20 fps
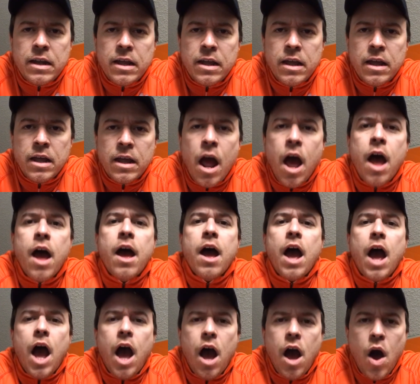Oh,
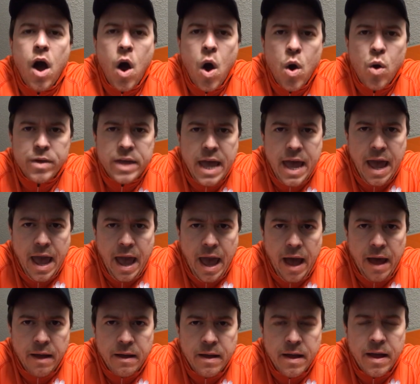yeah.
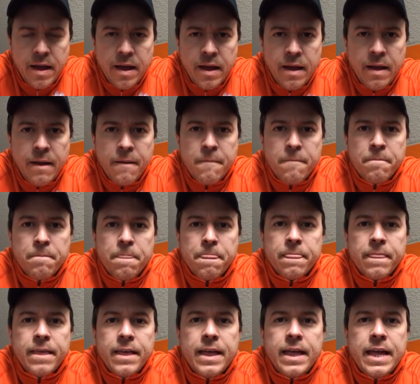
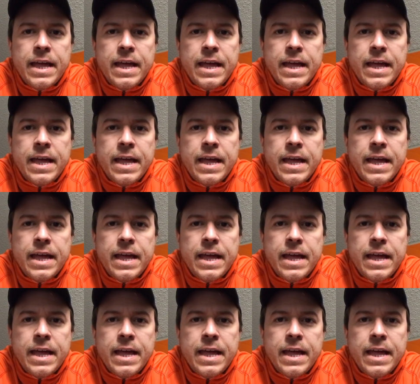Yeah.